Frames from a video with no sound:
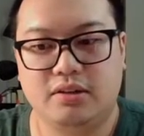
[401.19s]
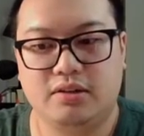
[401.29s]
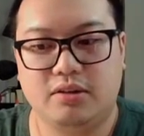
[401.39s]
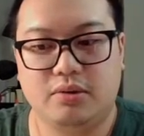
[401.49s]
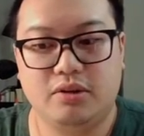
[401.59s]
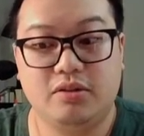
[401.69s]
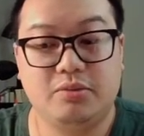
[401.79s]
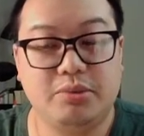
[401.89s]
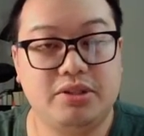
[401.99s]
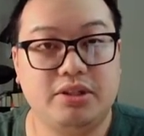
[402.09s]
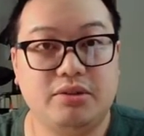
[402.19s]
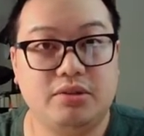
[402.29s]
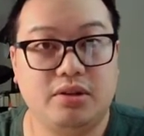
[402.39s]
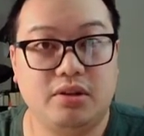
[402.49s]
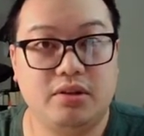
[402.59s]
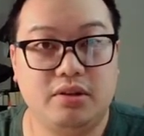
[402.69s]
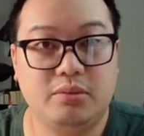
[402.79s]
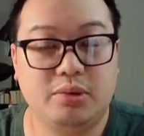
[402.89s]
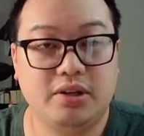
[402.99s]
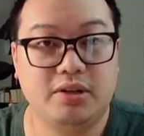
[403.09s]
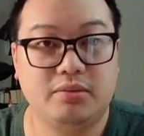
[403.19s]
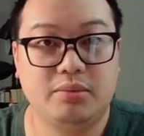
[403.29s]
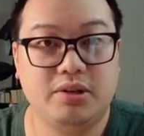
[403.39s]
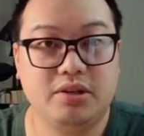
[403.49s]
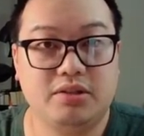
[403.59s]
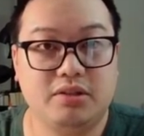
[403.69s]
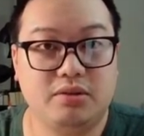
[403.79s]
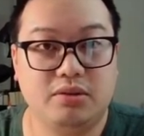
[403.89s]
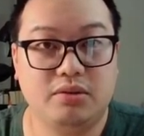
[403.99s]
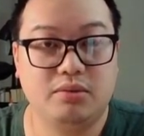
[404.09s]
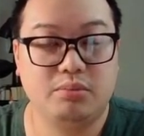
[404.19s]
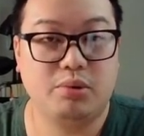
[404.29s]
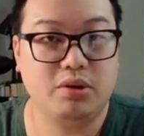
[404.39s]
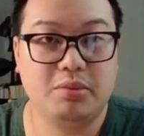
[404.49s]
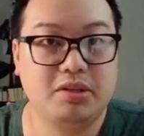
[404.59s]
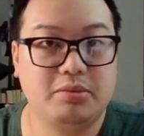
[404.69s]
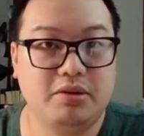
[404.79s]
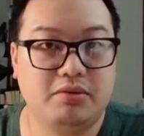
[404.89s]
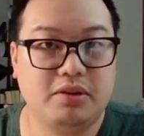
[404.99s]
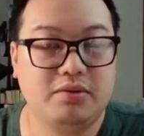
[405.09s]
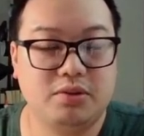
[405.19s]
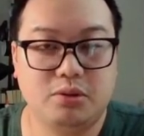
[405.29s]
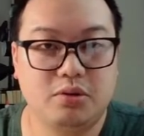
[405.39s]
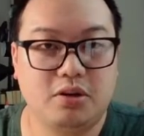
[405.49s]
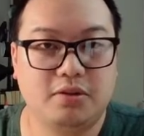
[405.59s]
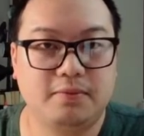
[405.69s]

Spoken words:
There will always be singles in the market because Pokemon's been around for so long,